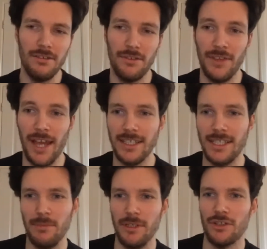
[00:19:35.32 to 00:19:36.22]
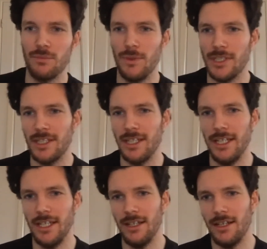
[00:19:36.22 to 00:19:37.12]
Next image was
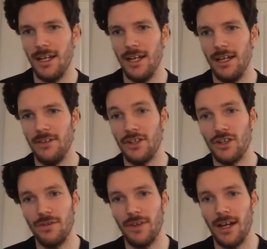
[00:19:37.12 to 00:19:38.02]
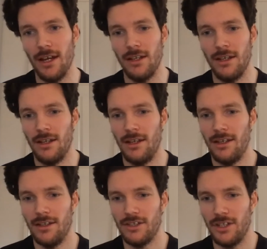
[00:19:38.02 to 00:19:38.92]
the cover.
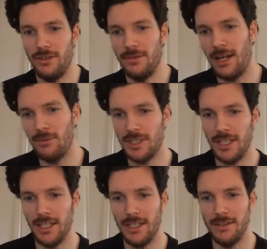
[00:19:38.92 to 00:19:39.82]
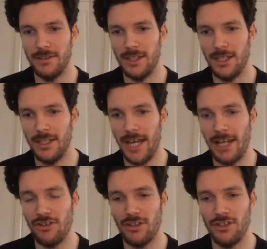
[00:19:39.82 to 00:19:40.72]
So that was the
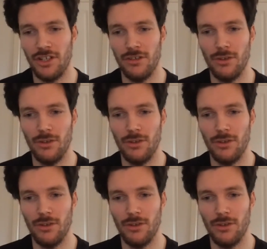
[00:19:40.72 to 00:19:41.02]
Hairdresser Journal